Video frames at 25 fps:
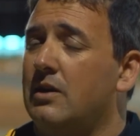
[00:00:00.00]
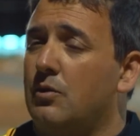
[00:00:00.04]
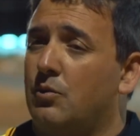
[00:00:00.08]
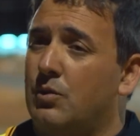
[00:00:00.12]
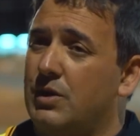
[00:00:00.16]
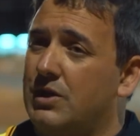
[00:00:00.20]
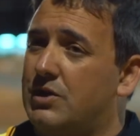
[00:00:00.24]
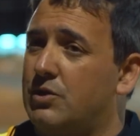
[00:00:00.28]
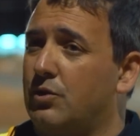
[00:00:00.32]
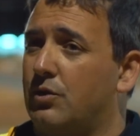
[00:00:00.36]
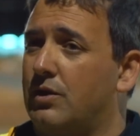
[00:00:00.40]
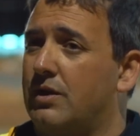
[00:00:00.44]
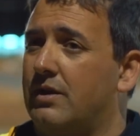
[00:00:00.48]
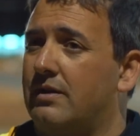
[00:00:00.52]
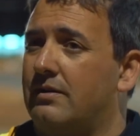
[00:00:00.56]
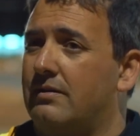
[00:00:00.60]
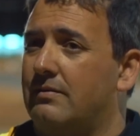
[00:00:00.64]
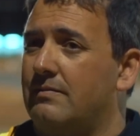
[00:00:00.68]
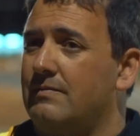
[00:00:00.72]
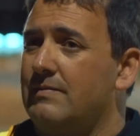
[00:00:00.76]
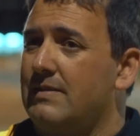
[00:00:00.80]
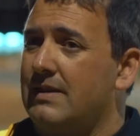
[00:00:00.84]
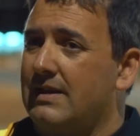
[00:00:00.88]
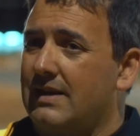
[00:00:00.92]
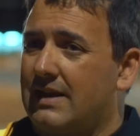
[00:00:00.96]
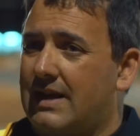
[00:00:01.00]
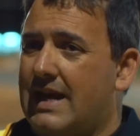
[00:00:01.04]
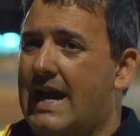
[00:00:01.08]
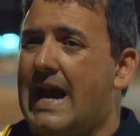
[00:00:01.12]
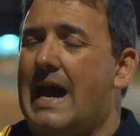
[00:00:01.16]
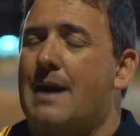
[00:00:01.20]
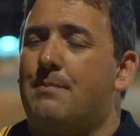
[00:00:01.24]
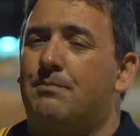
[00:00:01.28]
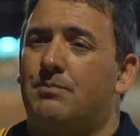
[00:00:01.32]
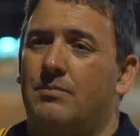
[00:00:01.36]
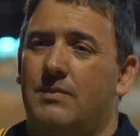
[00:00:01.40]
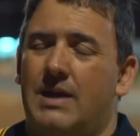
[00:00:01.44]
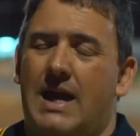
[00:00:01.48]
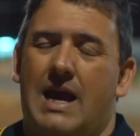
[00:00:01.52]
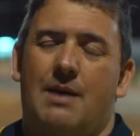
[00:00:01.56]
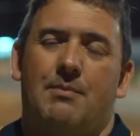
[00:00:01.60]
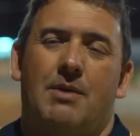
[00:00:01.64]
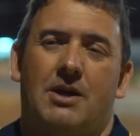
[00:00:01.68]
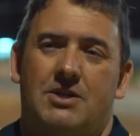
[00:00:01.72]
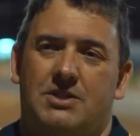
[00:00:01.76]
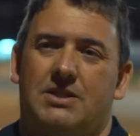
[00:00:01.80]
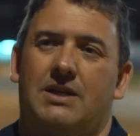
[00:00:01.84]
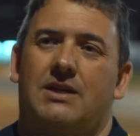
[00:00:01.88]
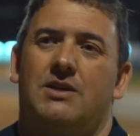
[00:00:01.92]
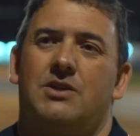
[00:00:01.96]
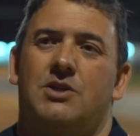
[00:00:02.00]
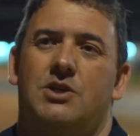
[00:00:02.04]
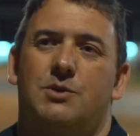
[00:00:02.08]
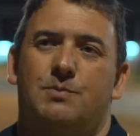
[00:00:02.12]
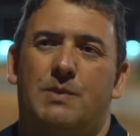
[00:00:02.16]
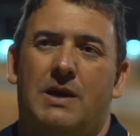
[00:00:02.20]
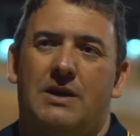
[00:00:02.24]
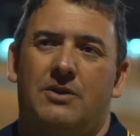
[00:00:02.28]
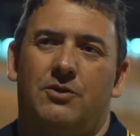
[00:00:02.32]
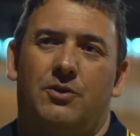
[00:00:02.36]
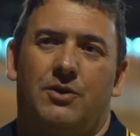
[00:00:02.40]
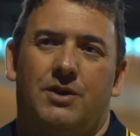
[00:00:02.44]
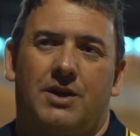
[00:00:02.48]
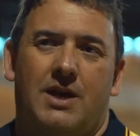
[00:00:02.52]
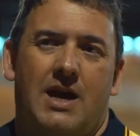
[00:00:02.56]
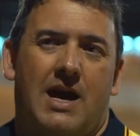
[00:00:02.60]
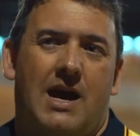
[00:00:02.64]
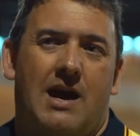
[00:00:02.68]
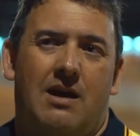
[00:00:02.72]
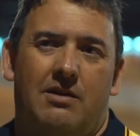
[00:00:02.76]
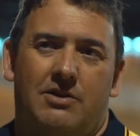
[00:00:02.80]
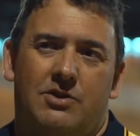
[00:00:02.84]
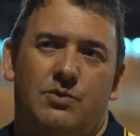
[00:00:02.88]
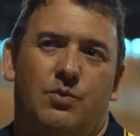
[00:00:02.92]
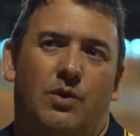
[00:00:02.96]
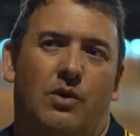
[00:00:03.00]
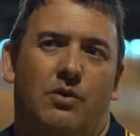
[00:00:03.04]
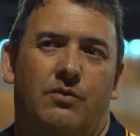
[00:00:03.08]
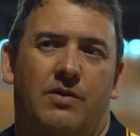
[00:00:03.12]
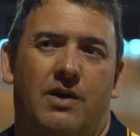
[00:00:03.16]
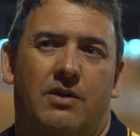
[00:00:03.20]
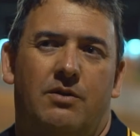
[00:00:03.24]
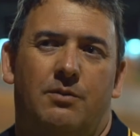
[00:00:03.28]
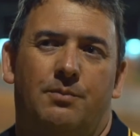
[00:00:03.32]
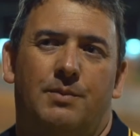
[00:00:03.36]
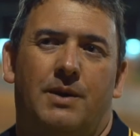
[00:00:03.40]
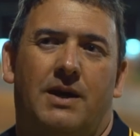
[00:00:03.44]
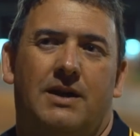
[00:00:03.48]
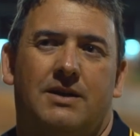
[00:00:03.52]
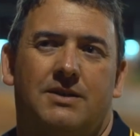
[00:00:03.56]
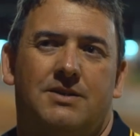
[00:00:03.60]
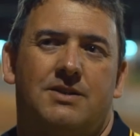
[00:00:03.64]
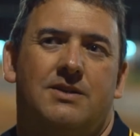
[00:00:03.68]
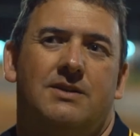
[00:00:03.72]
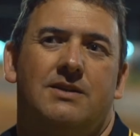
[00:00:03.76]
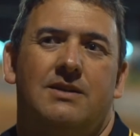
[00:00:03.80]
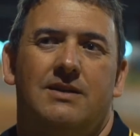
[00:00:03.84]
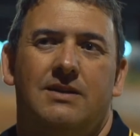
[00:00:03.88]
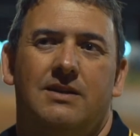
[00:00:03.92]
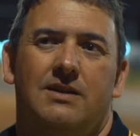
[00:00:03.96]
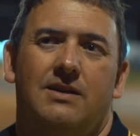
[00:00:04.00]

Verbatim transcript: we sort of cap how much they can spend on the car at $1,200.